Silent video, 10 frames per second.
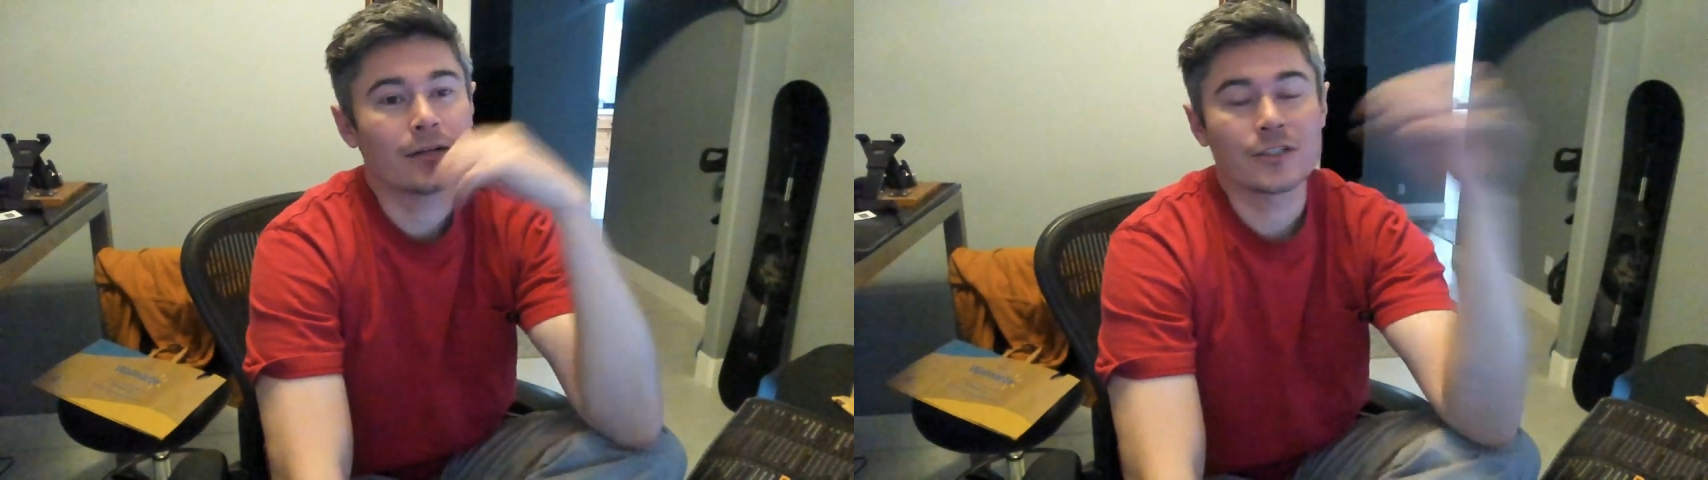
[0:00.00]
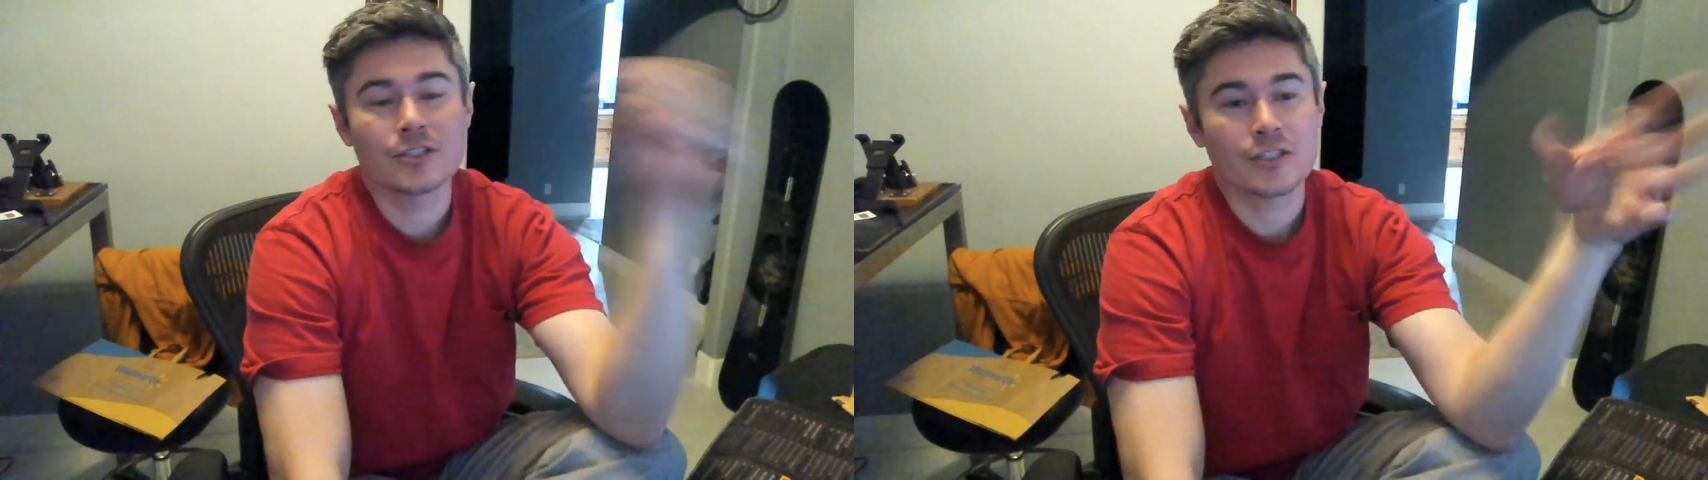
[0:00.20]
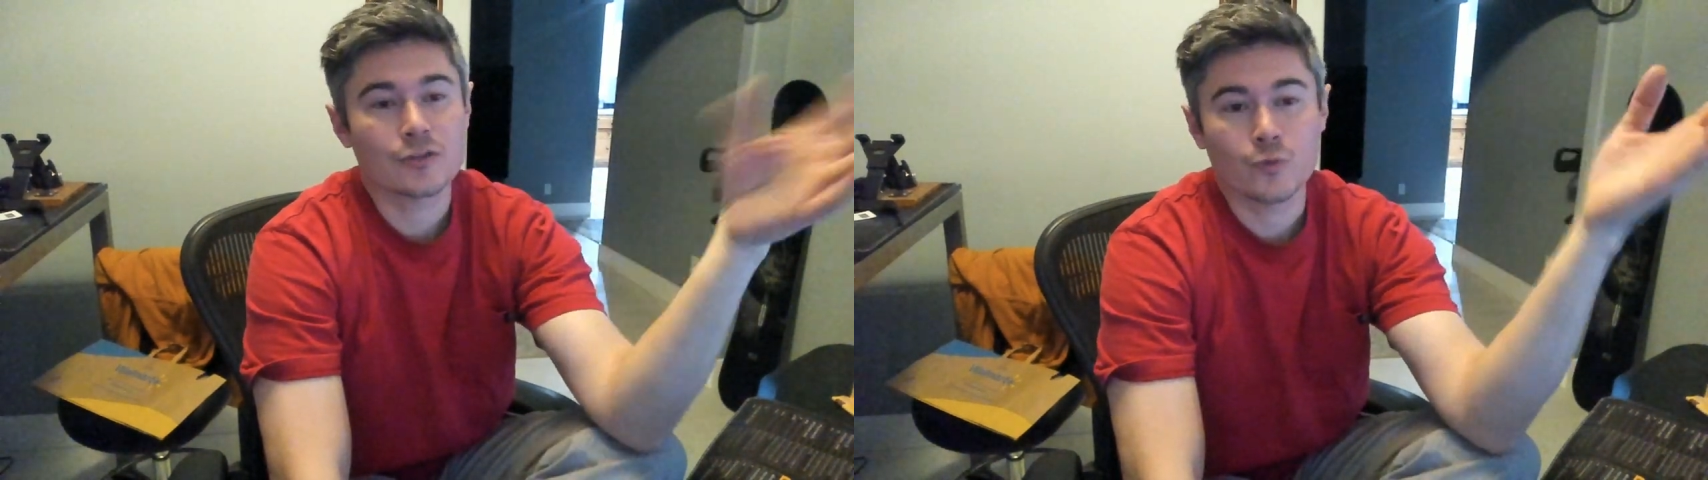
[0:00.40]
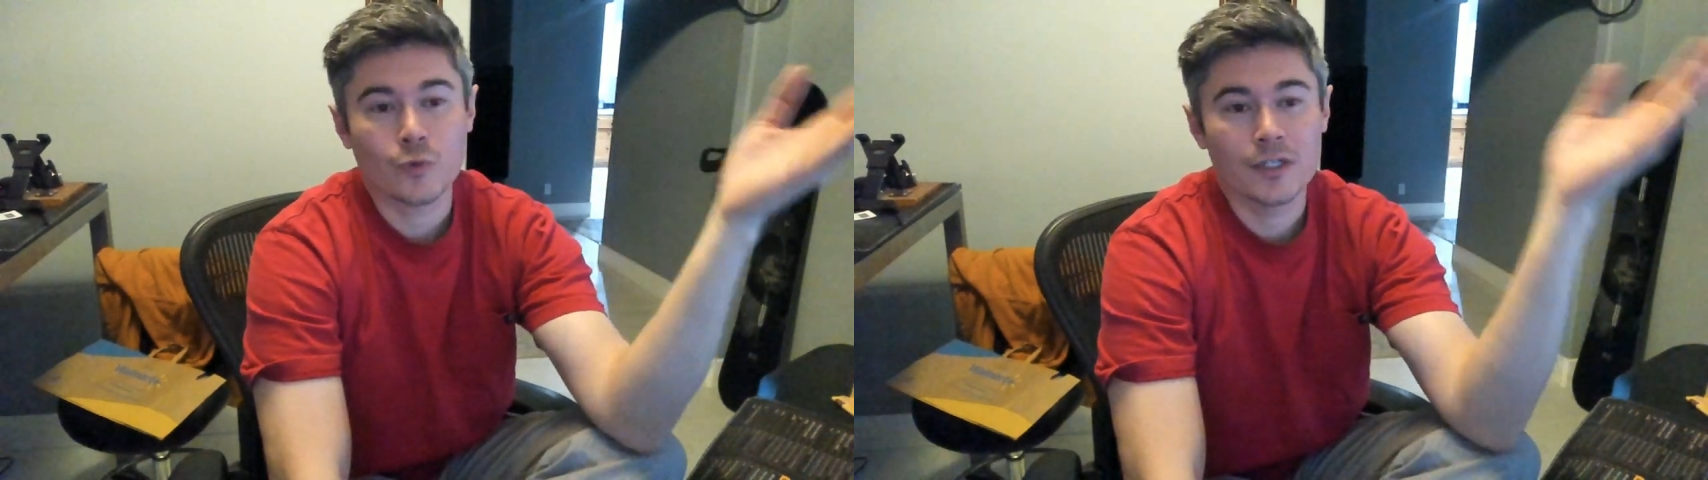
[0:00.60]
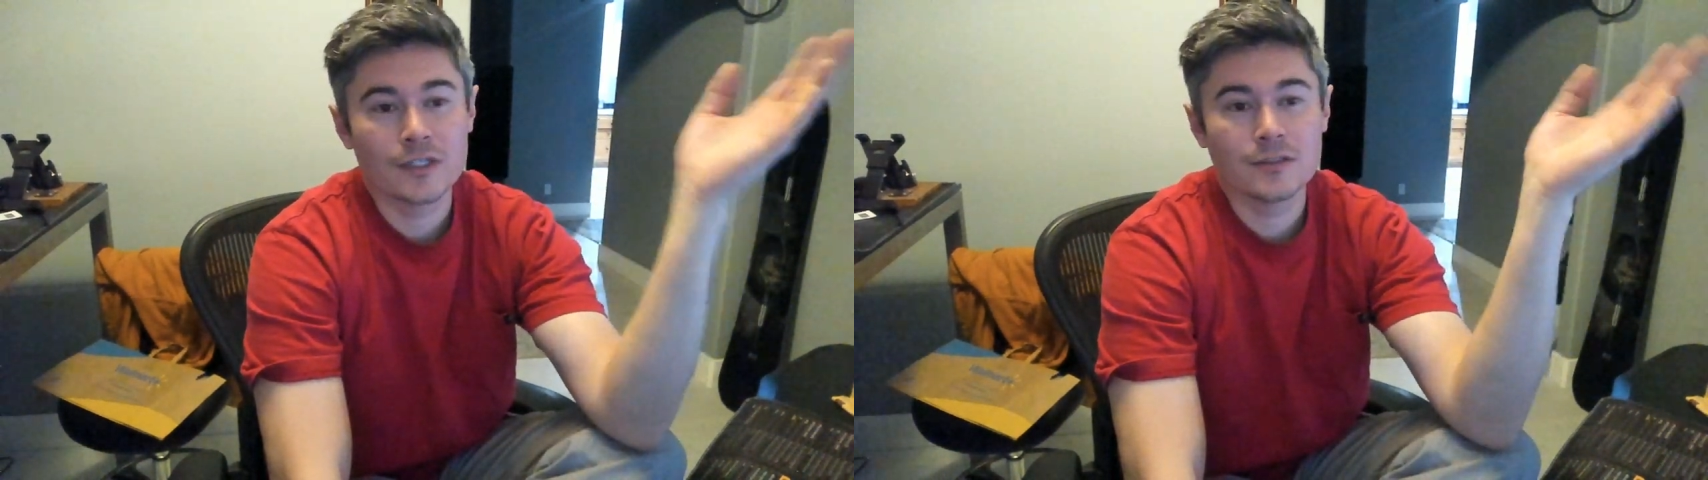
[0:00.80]
to just
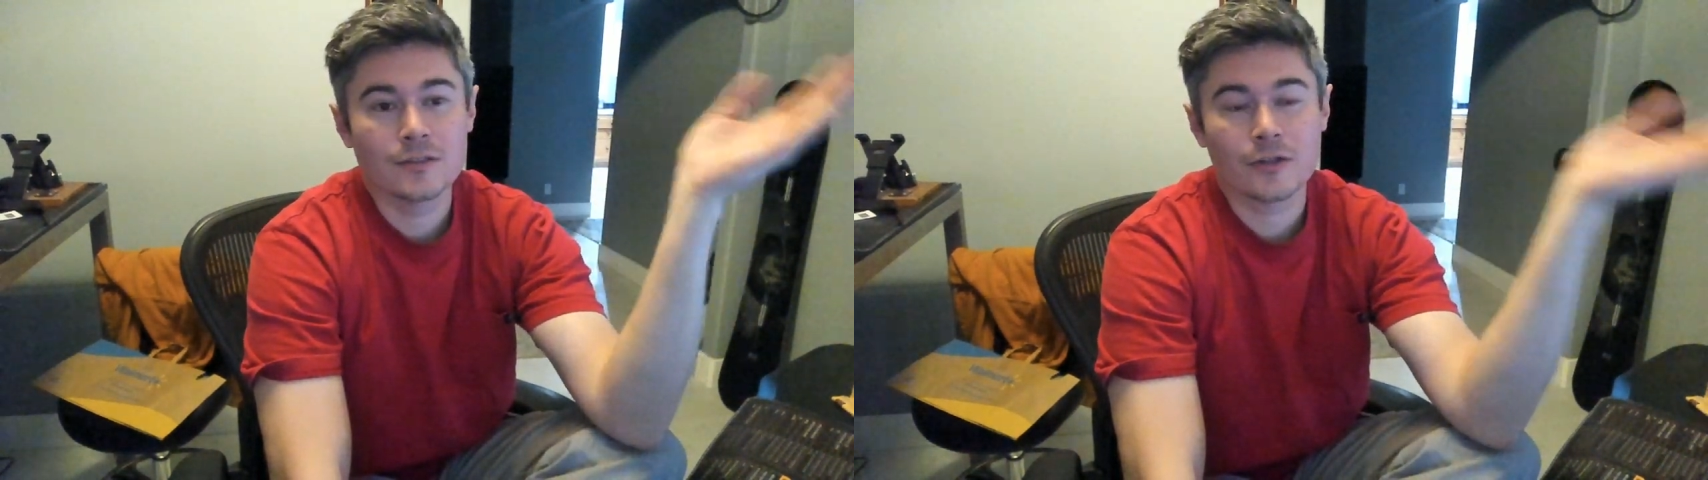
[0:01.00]
one,